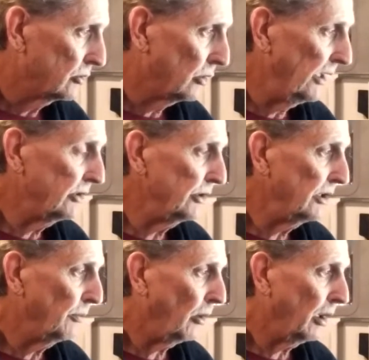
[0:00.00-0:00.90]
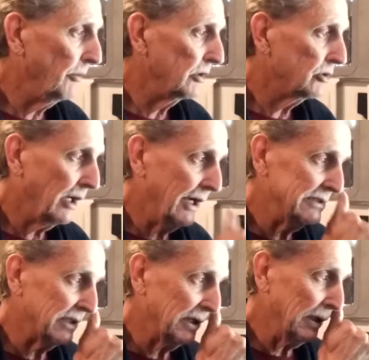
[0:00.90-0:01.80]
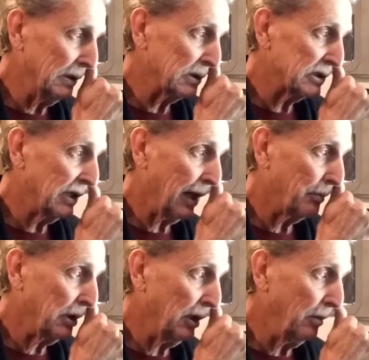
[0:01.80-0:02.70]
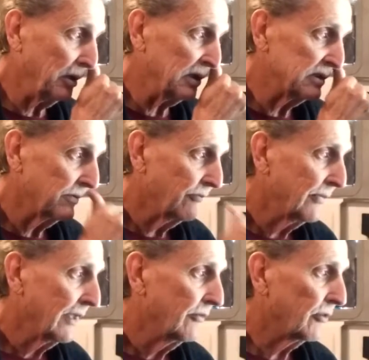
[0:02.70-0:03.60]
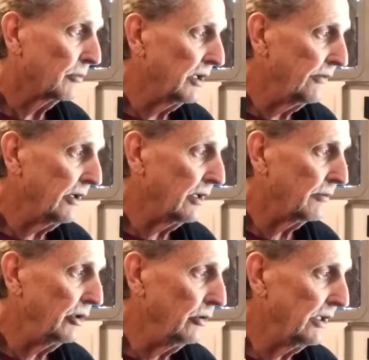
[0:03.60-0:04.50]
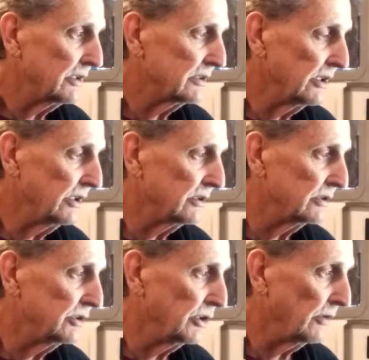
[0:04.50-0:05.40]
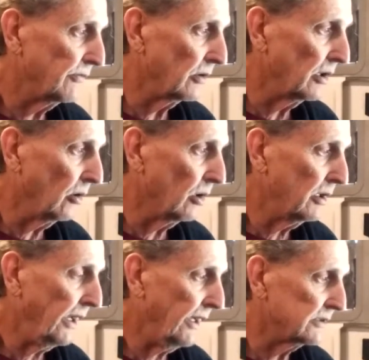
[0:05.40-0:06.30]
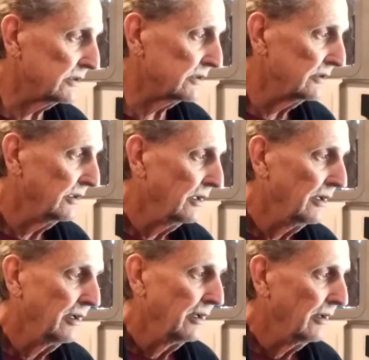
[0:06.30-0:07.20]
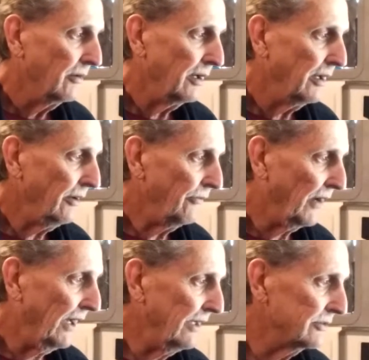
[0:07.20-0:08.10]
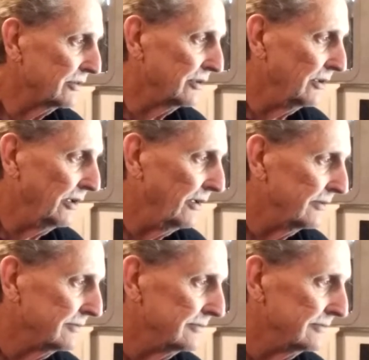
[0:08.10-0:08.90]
Treasury Department tries again to stop companies from giving up U.S. citizenship for lower taxes. Well, hell, Pfizer's doing it.